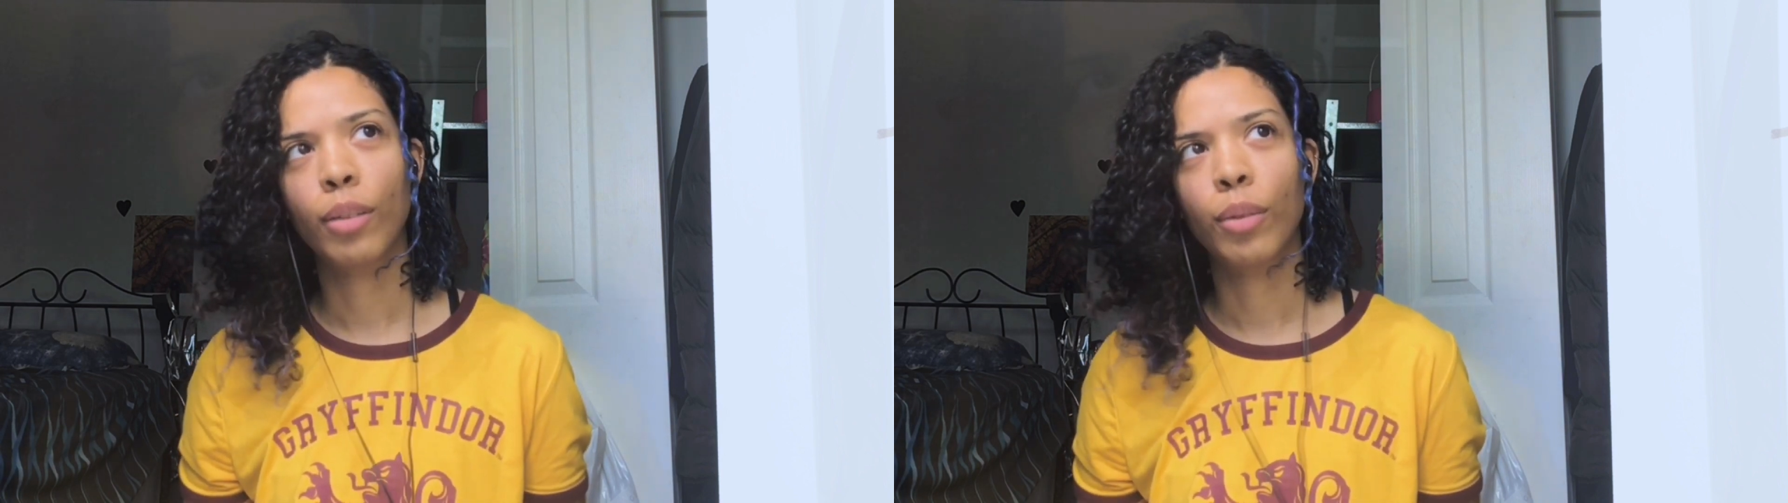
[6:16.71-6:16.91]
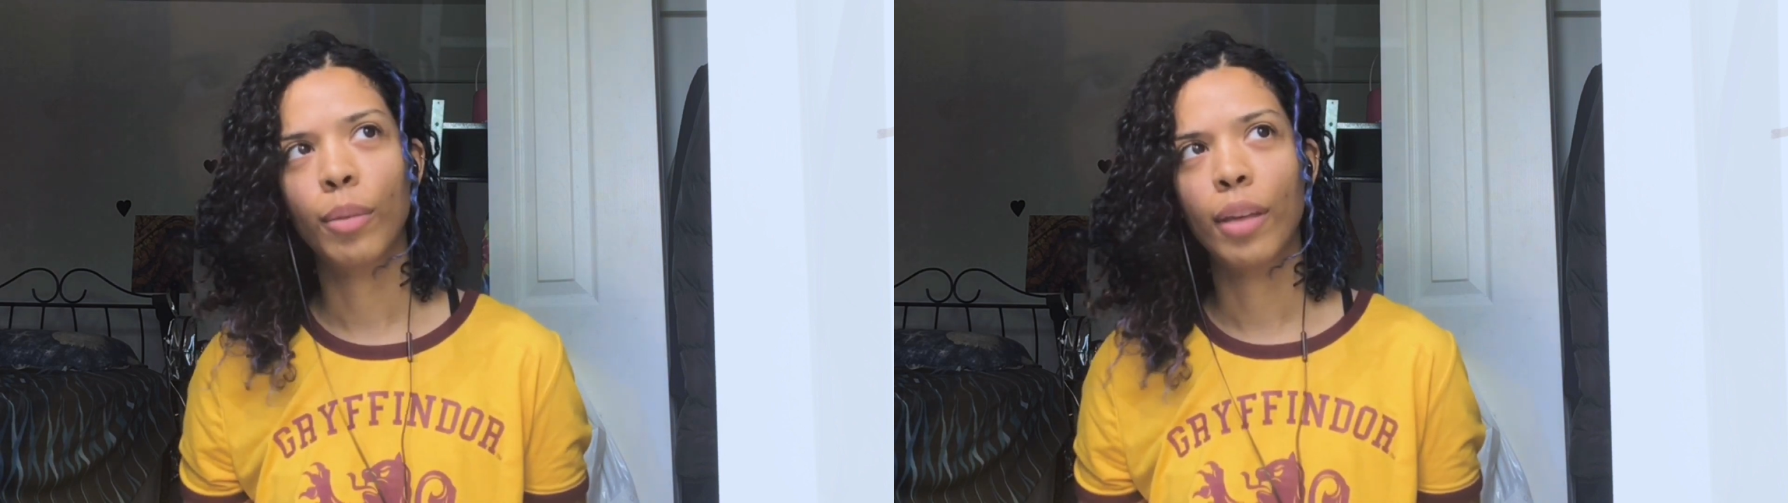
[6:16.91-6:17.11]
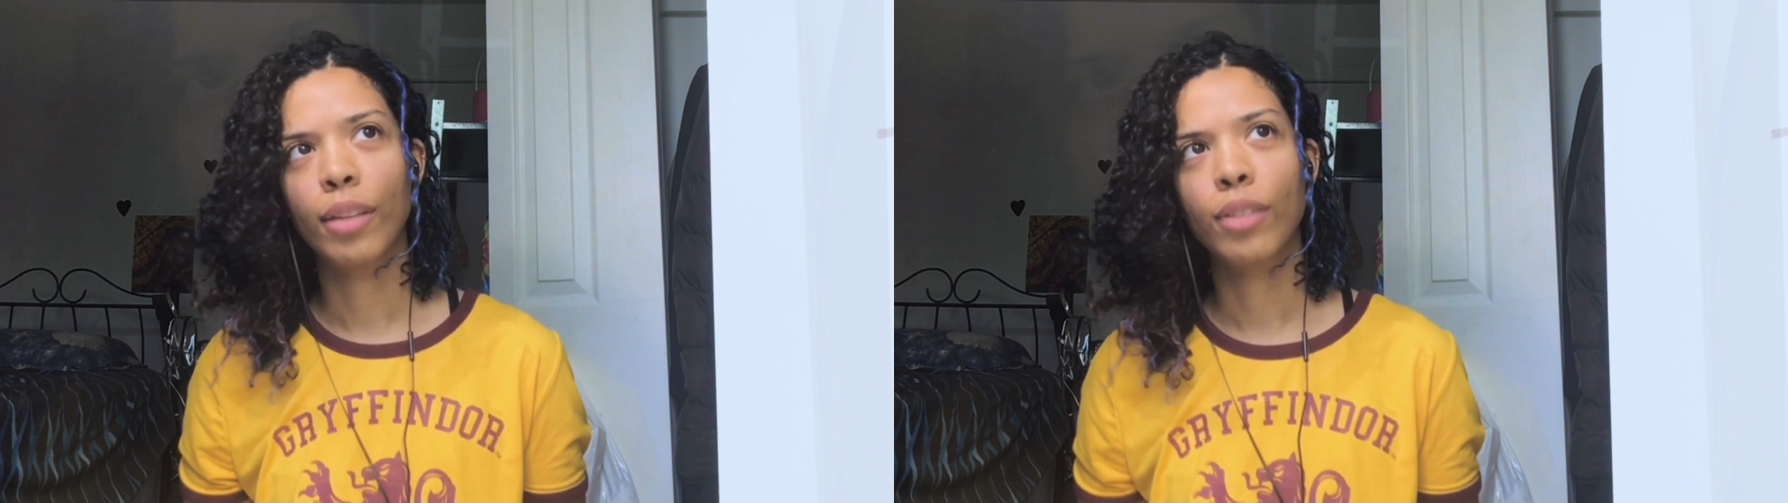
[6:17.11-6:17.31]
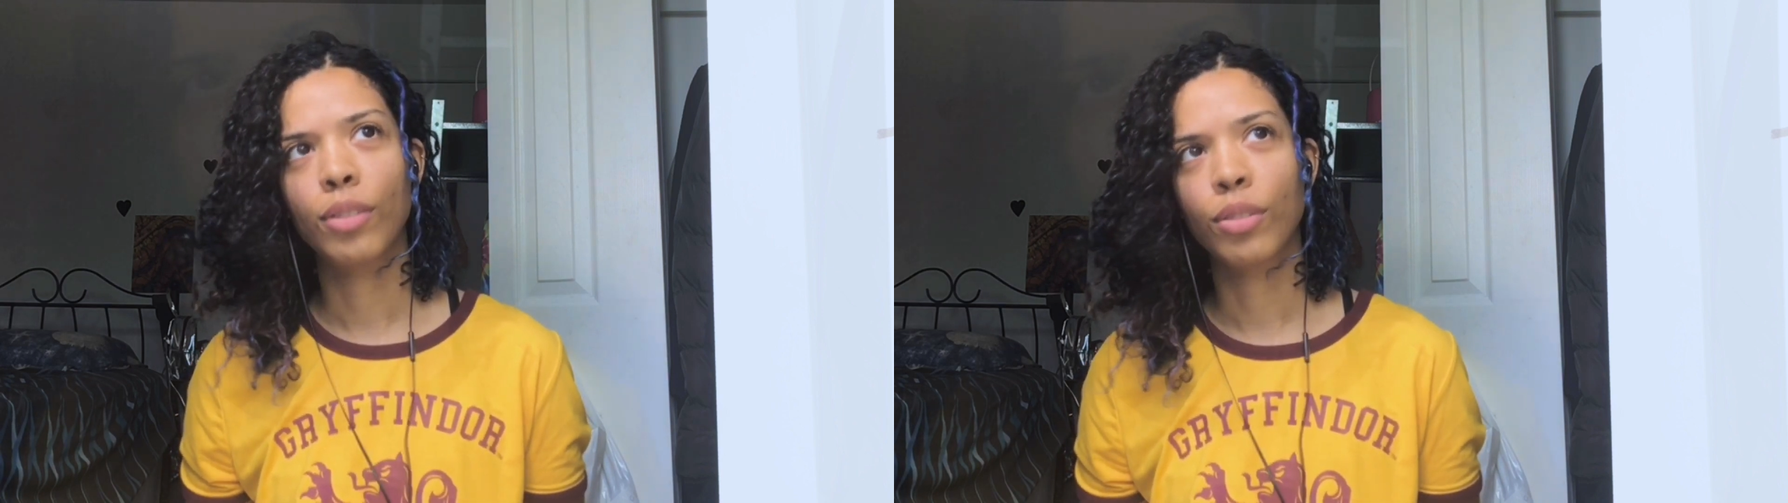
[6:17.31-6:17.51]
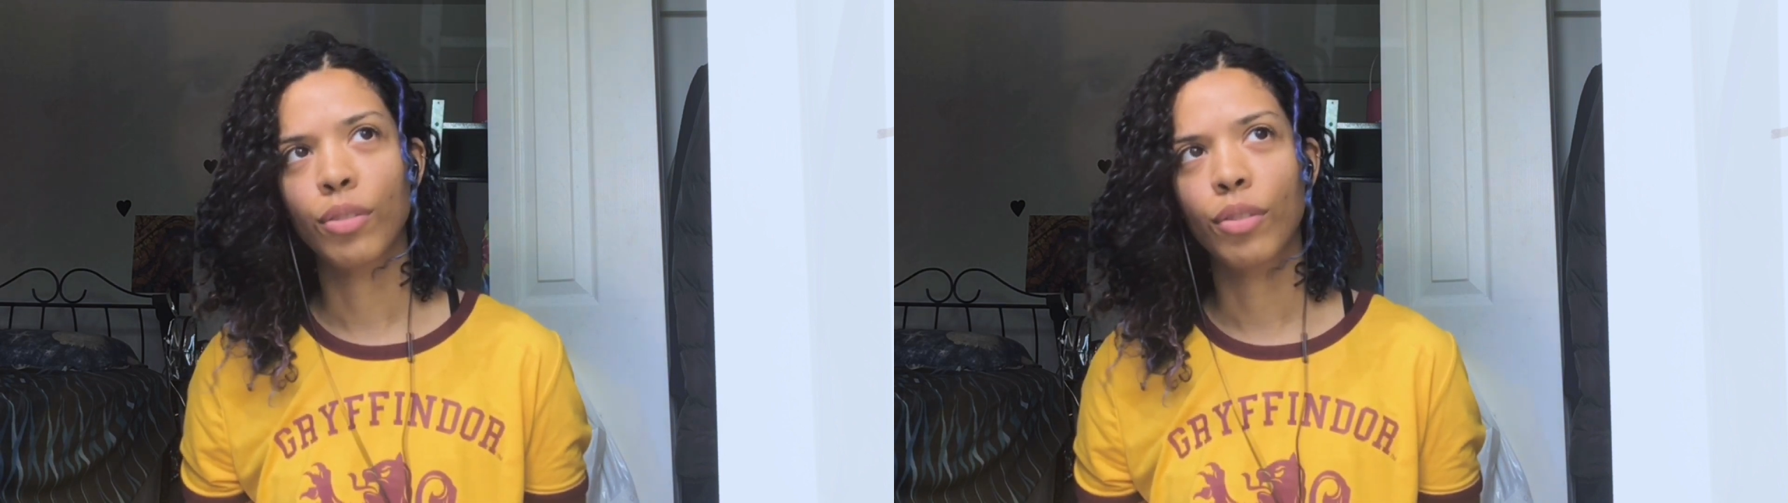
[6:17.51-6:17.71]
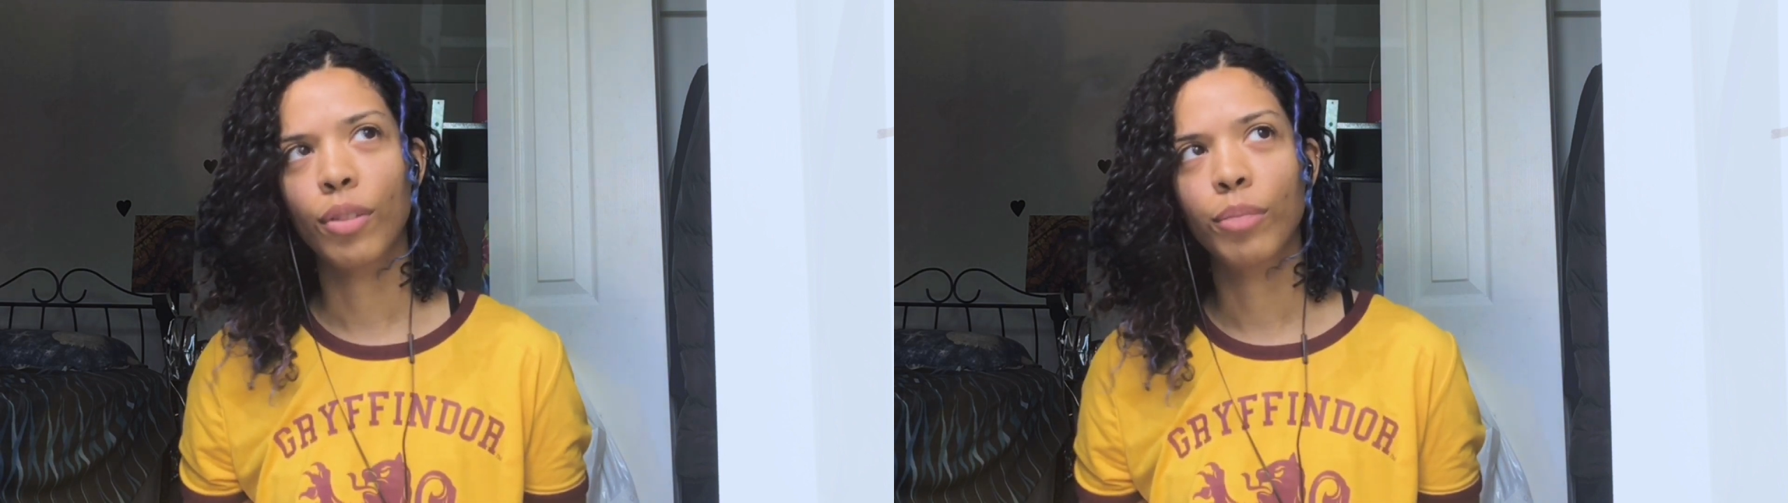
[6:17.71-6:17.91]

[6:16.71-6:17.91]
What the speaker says: where my ancestors are from.